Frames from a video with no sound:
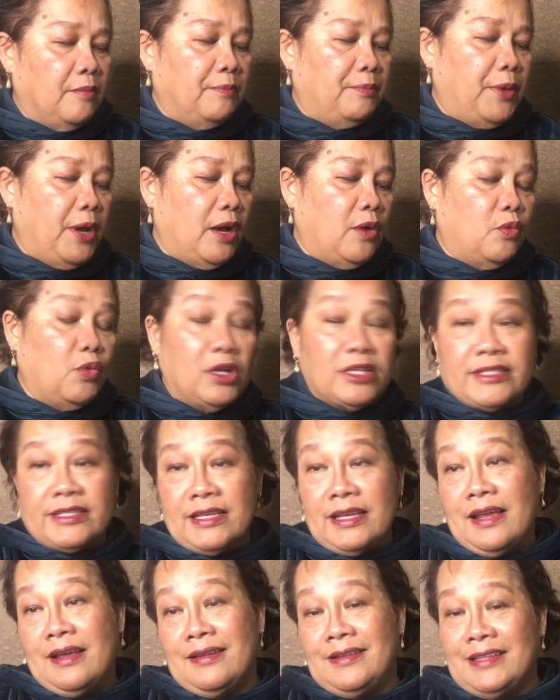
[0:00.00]
but we'll
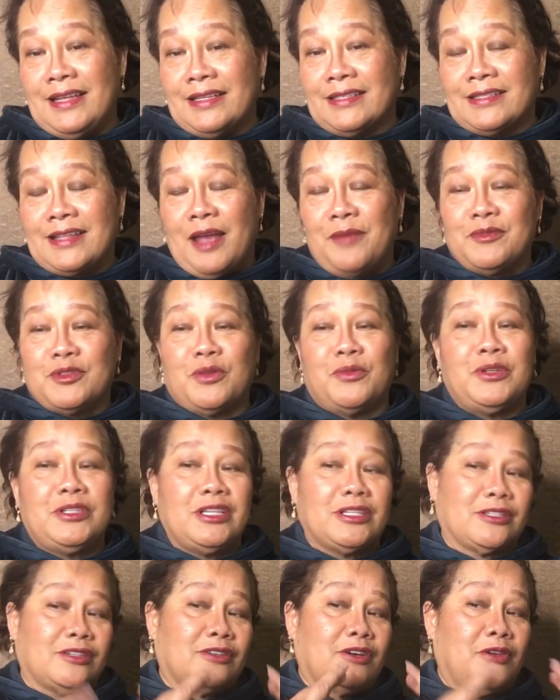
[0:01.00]
see next time. So we
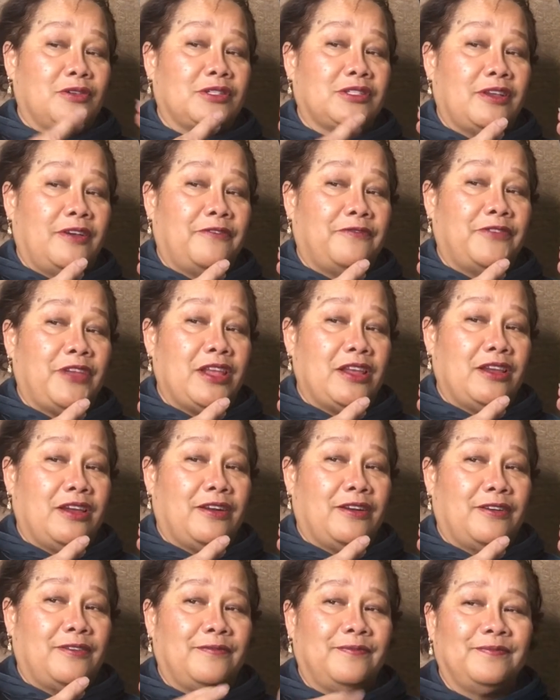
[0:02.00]
just cross our
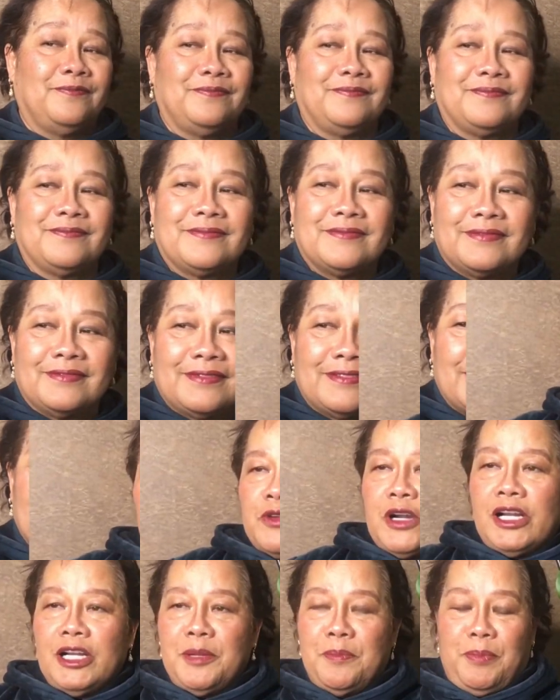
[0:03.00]
finger. I feel
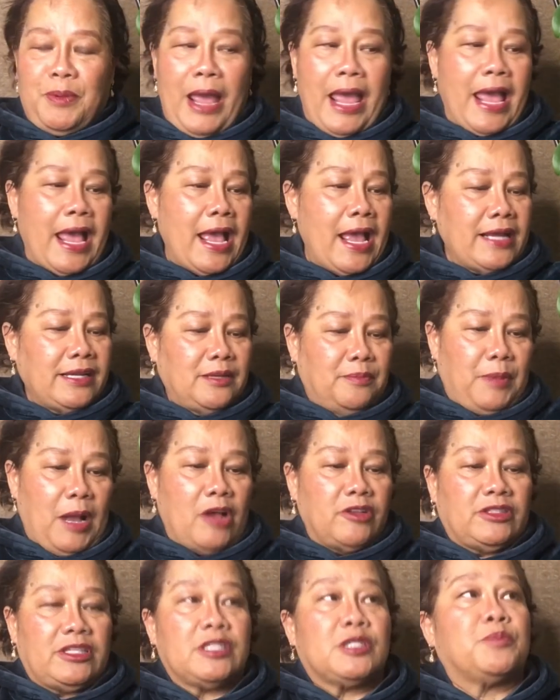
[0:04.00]
really bad
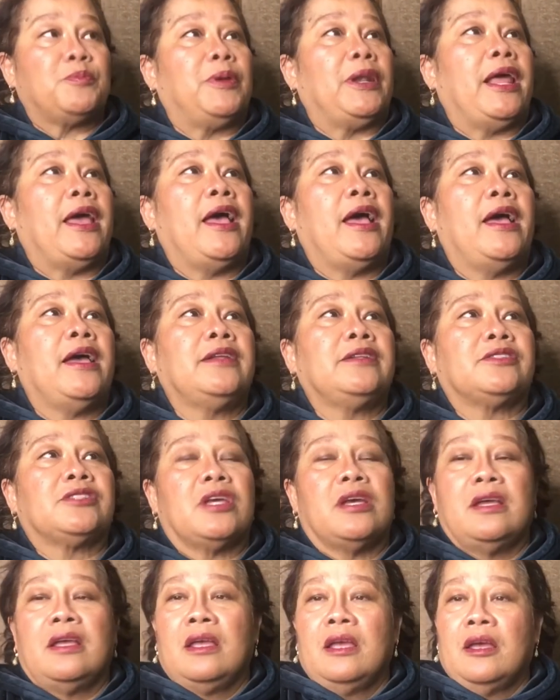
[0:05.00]
about this plant
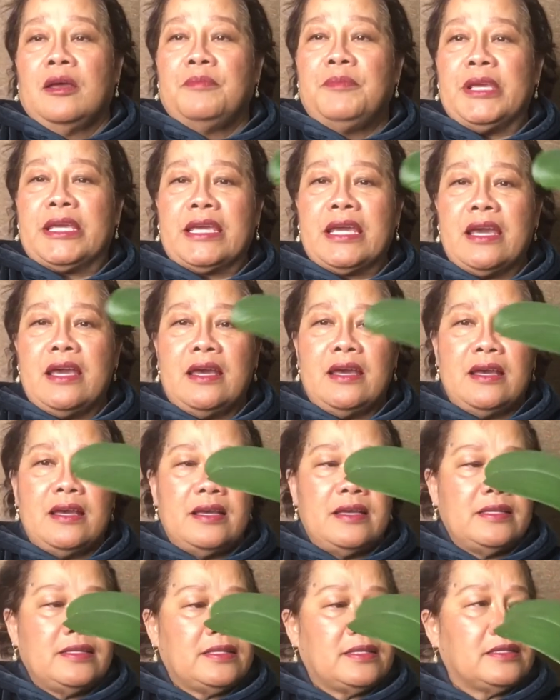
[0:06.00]

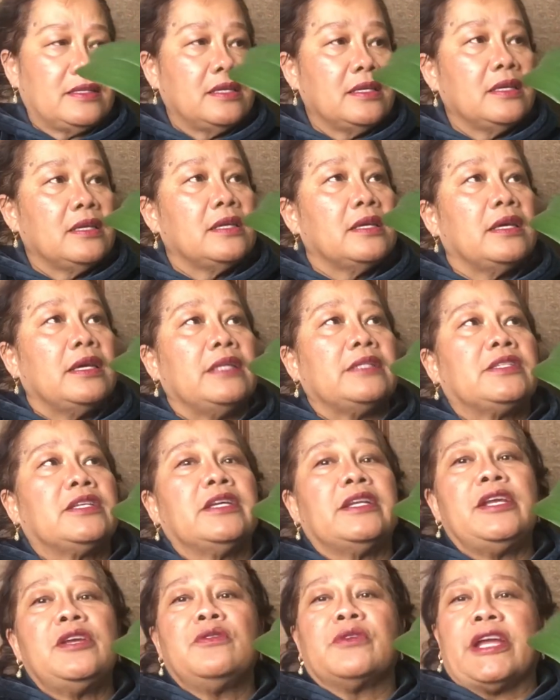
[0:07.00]
because it's
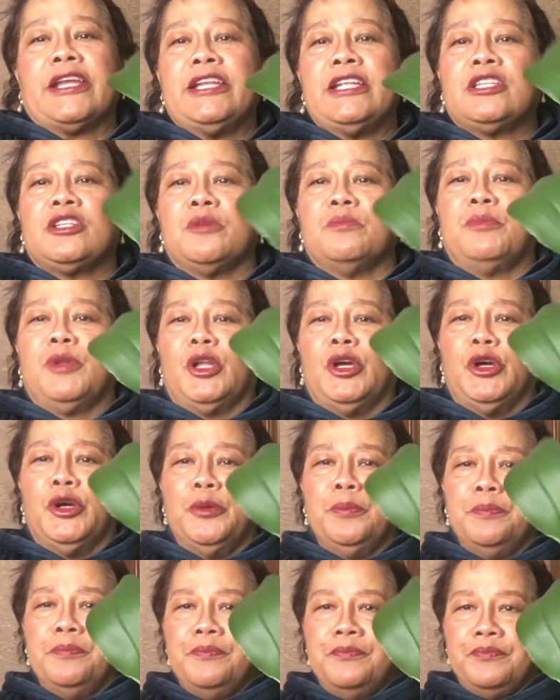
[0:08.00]
getting ready to
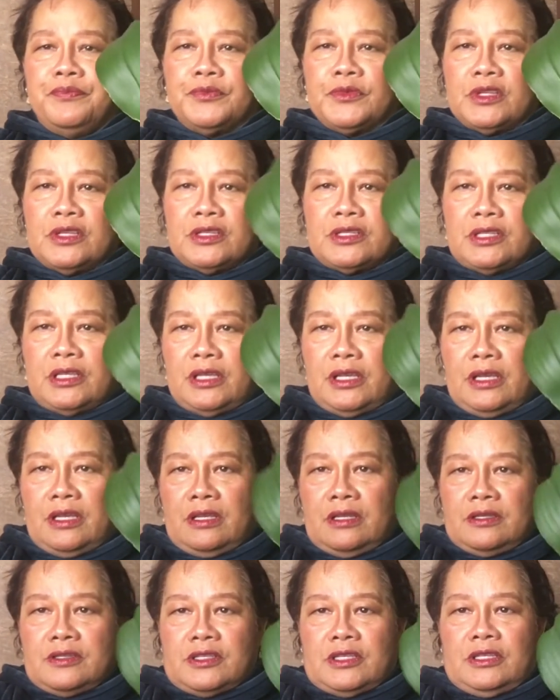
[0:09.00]
bloom. See
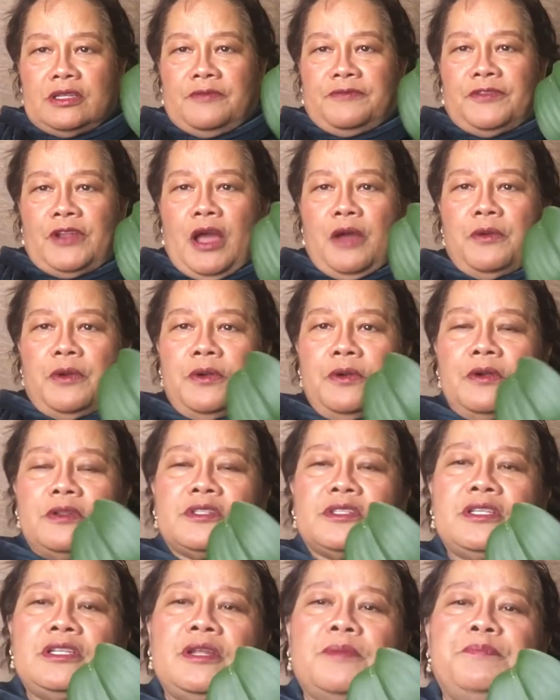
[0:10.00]
see the flower,
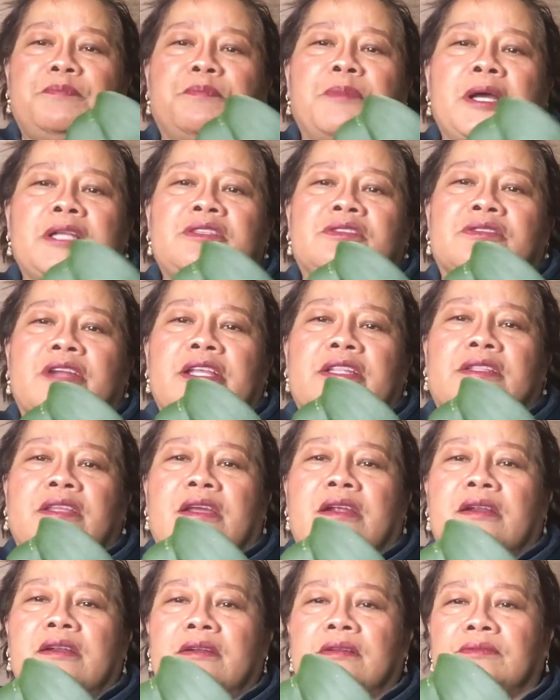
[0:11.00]
see the buds right
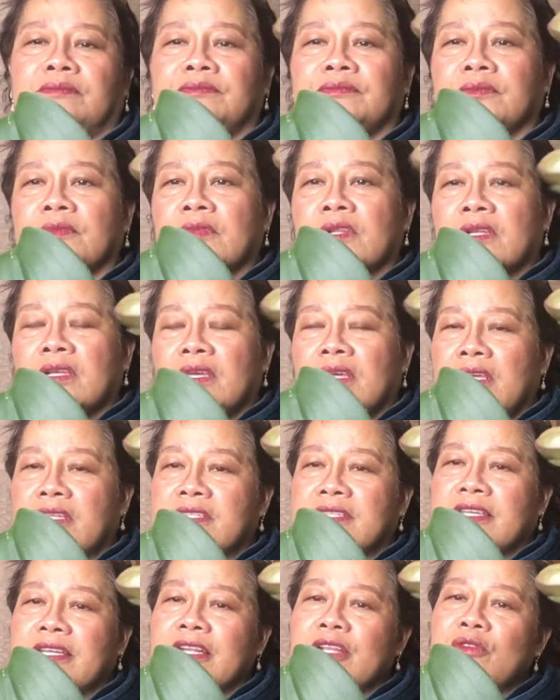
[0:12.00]
there.
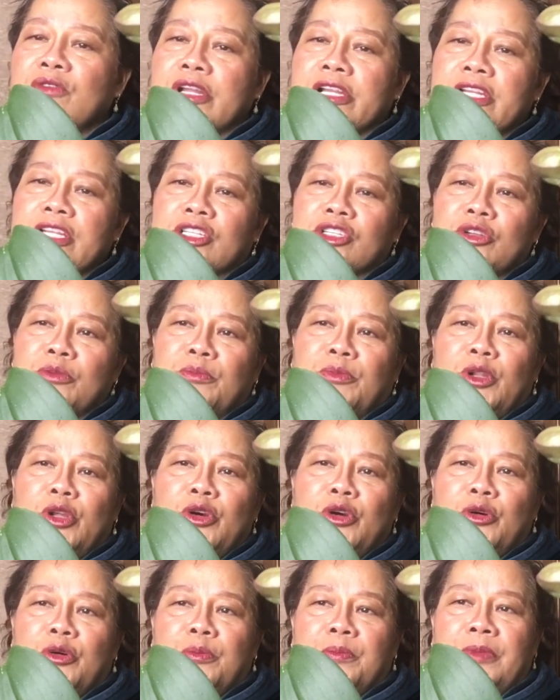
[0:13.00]
It's getting ready to
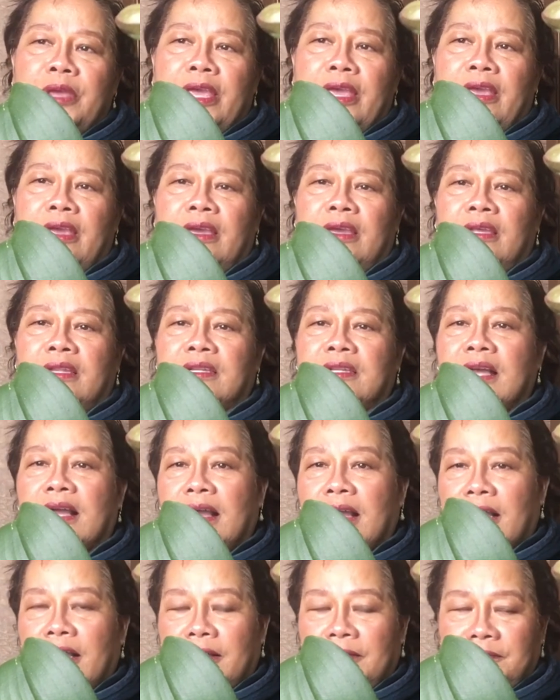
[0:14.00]
bloom, and
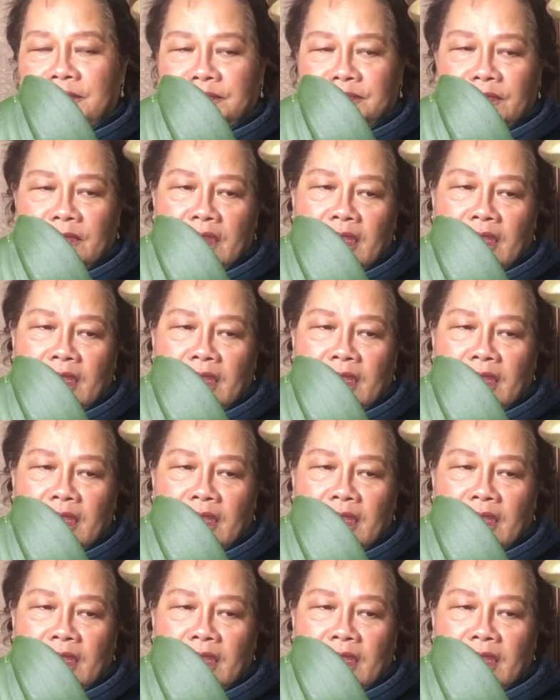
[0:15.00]
um,